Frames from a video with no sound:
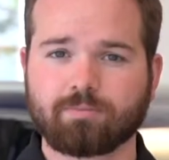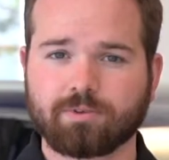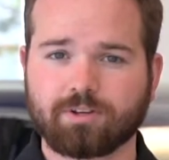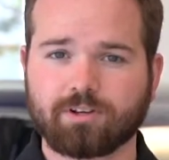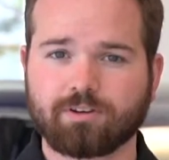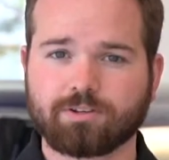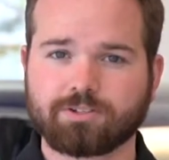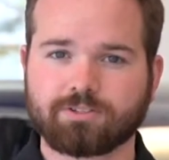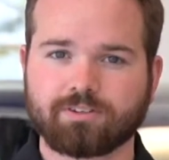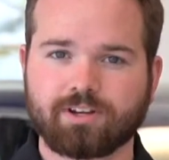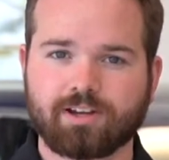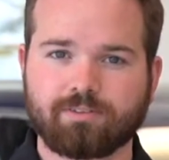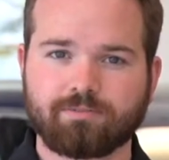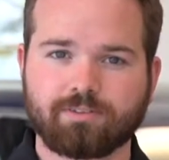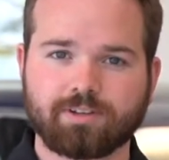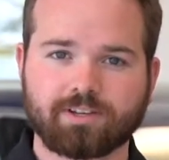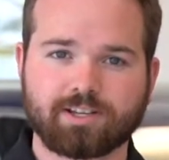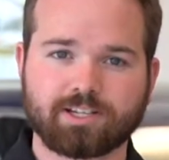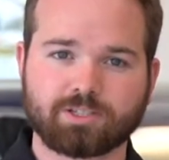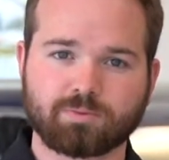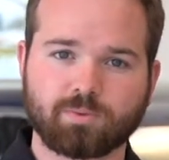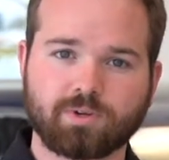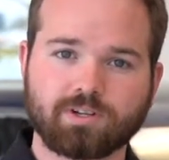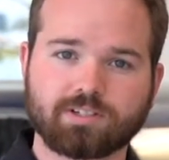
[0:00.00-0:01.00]
and go traffic,
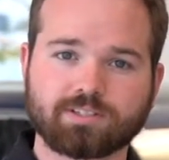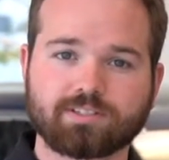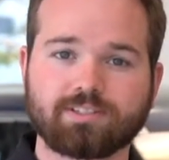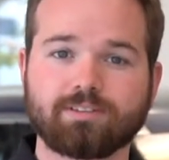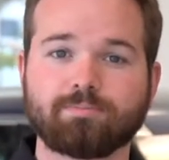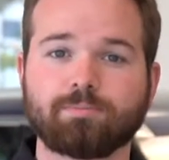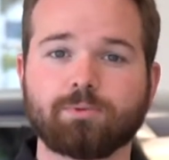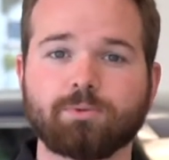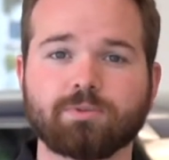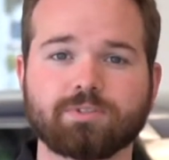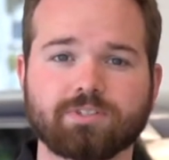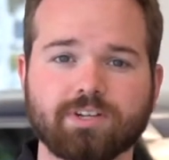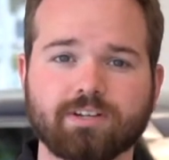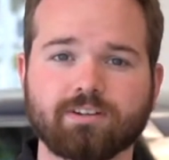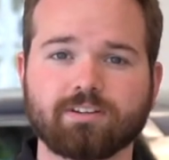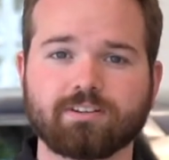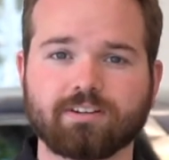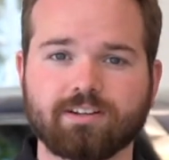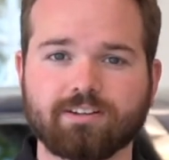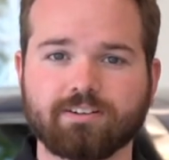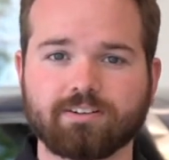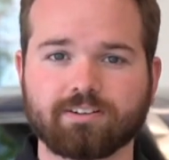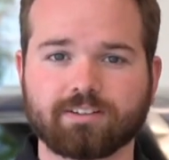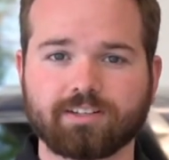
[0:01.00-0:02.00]
as well as keep you centered
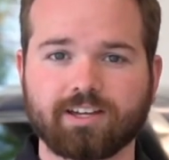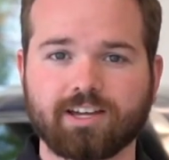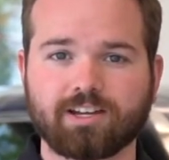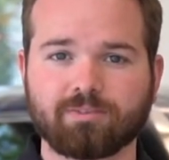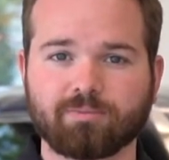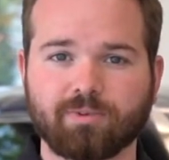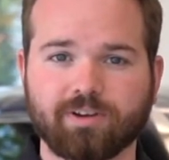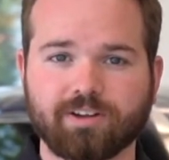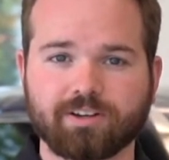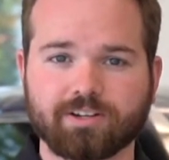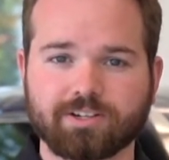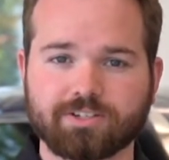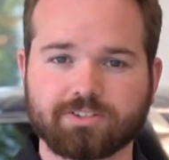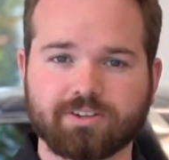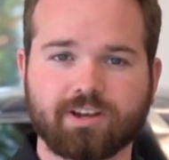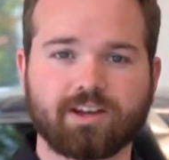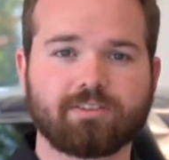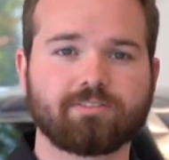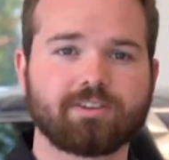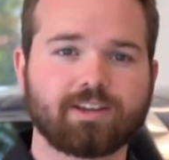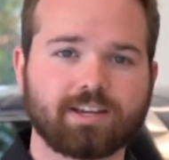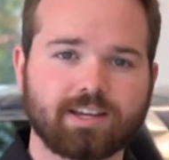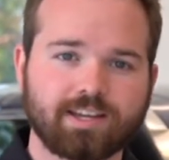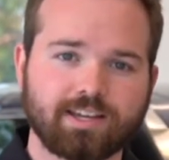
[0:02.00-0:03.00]
in your lane while you're
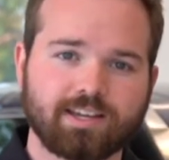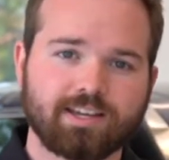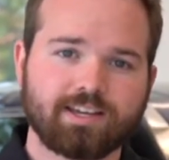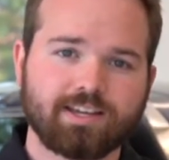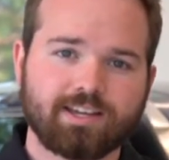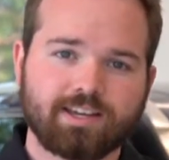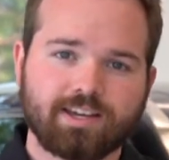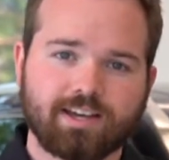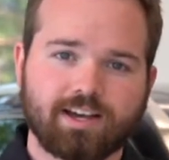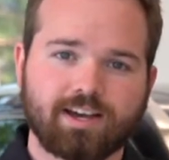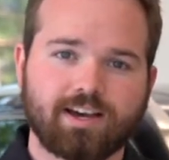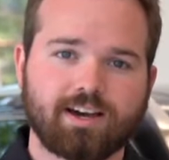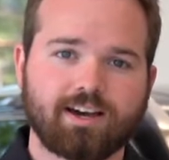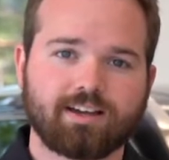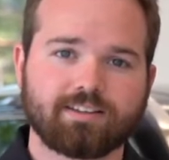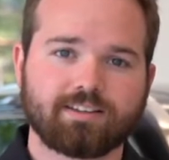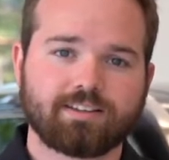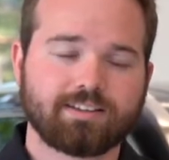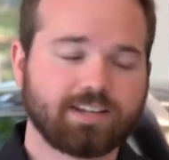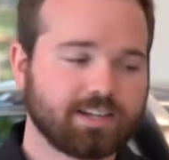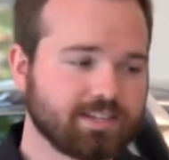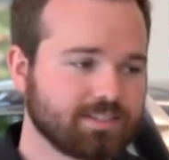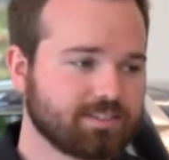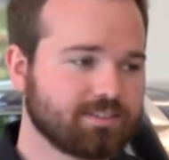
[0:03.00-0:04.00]
driving. The
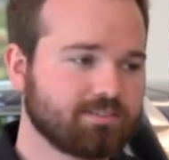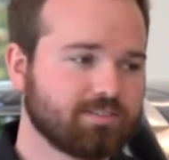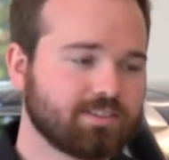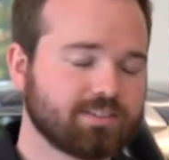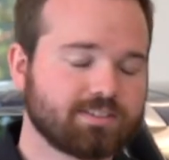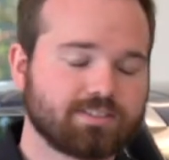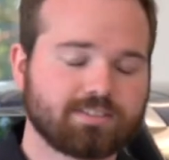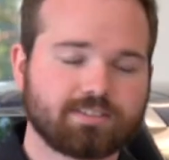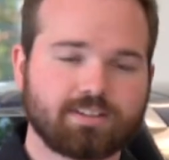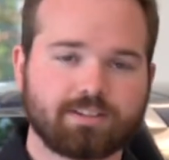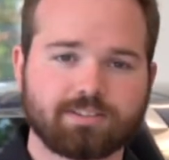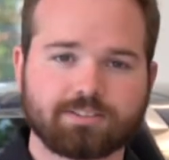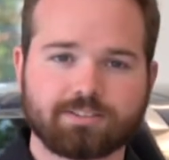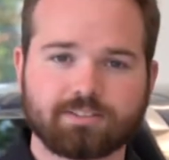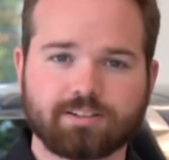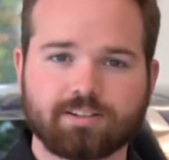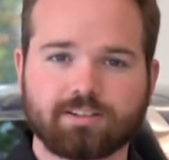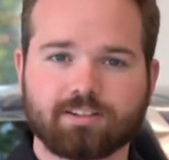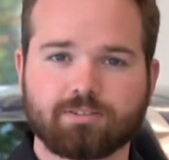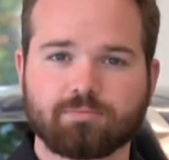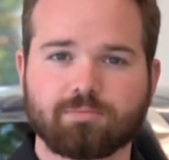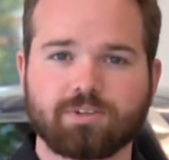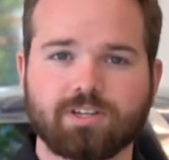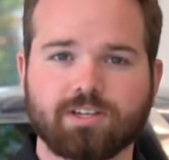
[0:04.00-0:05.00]
next of this is also
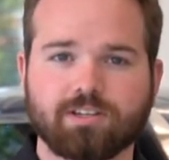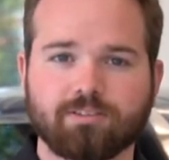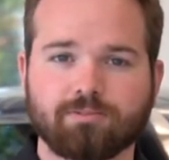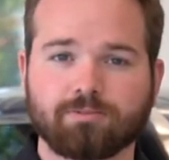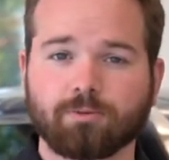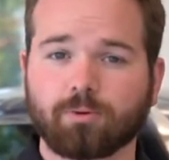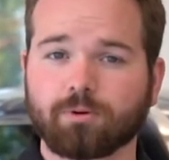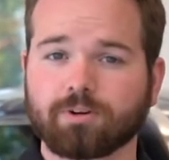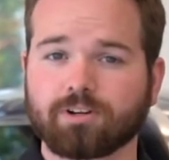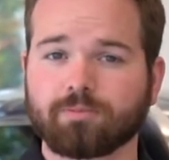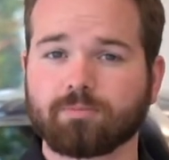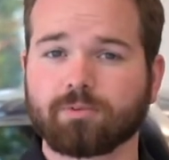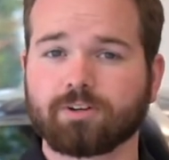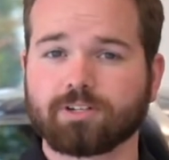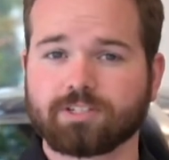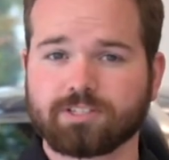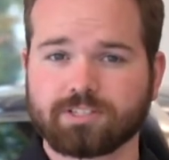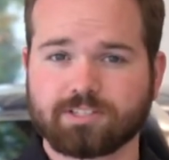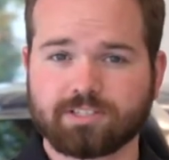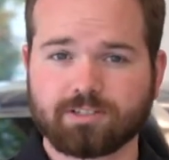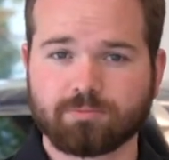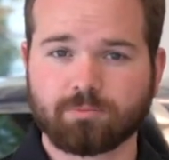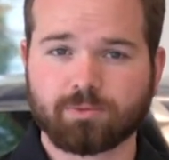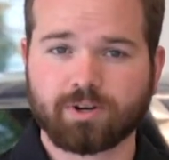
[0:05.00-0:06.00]
going to be forward
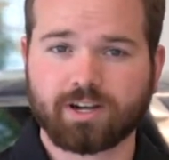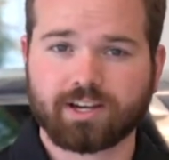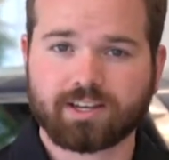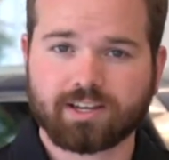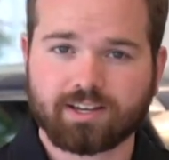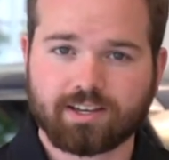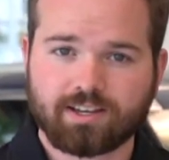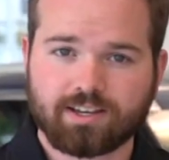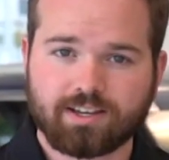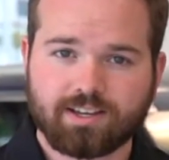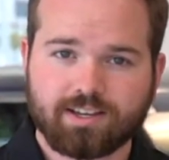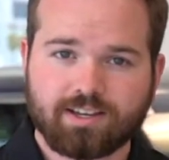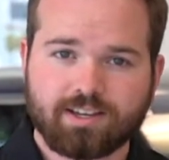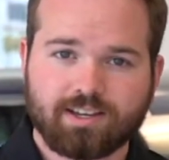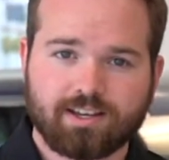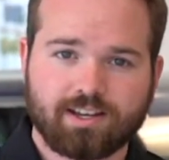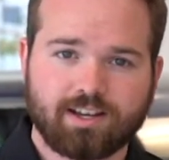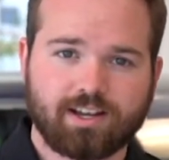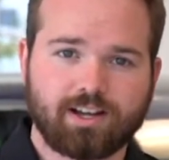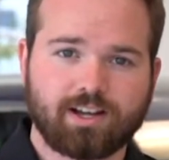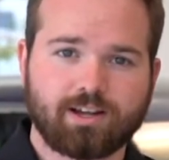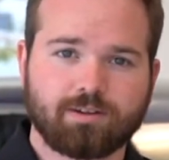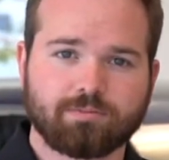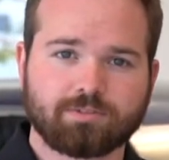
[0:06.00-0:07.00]
emergency braking.
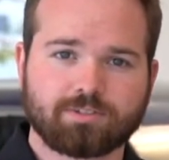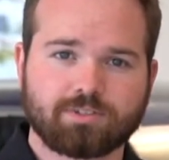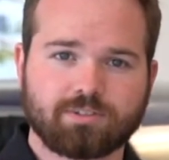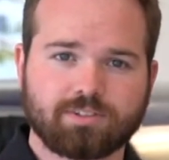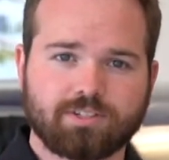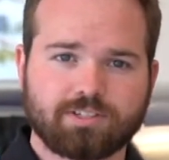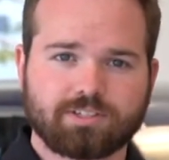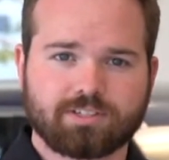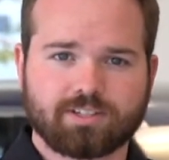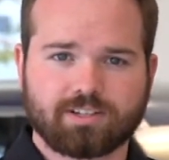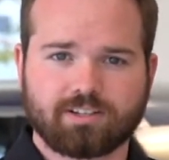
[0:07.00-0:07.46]
So these are